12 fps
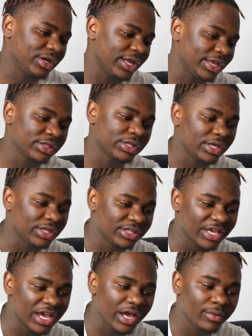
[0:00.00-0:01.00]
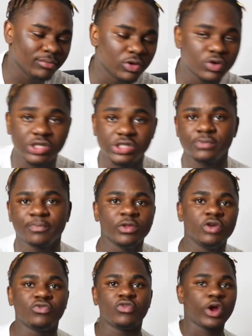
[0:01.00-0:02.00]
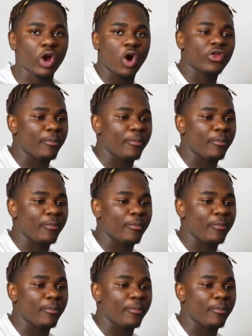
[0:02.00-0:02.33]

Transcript: Like the guy in blue is throwing all the